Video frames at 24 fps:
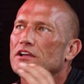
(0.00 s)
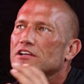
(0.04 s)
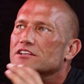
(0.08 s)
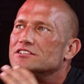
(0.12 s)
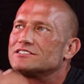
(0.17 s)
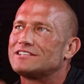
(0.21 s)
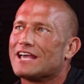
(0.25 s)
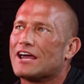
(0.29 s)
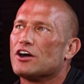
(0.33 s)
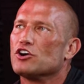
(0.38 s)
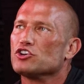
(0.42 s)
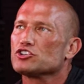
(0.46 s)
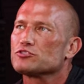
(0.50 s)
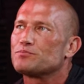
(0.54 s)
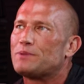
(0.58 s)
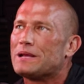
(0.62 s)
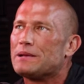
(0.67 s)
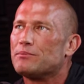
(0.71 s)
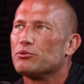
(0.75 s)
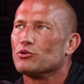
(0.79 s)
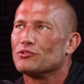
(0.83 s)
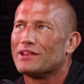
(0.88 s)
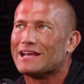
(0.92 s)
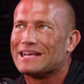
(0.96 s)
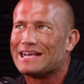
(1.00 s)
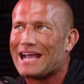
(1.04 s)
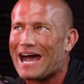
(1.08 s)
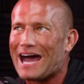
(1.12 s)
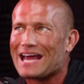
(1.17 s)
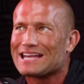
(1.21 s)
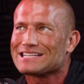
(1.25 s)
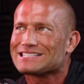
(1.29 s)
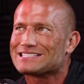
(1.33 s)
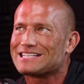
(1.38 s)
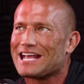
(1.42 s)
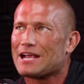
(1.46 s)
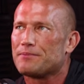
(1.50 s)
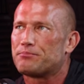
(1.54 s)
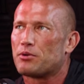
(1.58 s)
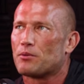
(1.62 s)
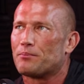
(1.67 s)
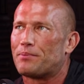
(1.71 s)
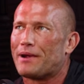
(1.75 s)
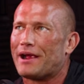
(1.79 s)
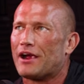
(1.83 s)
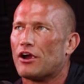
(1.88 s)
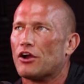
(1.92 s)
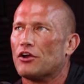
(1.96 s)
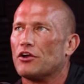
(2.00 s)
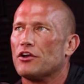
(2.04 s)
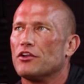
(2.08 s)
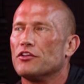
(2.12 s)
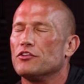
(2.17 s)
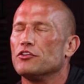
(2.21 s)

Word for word: Salespeople, they got to stay prepared.